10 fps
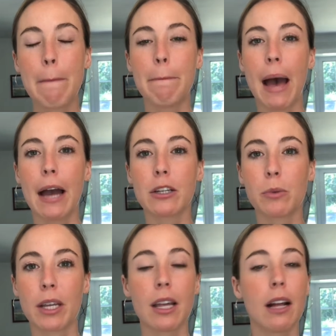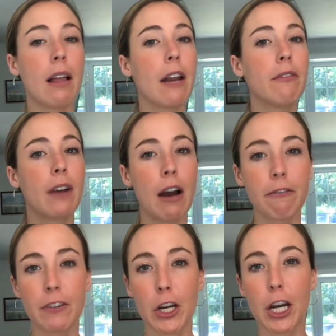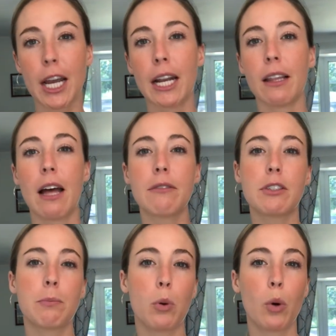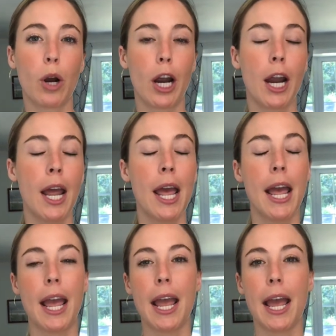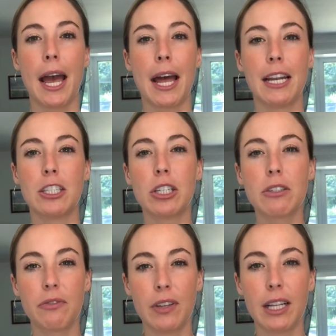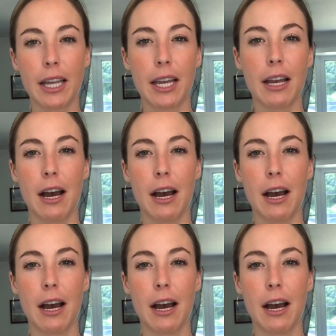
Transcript: backed with a lot of comfort and a lot of support and just feeling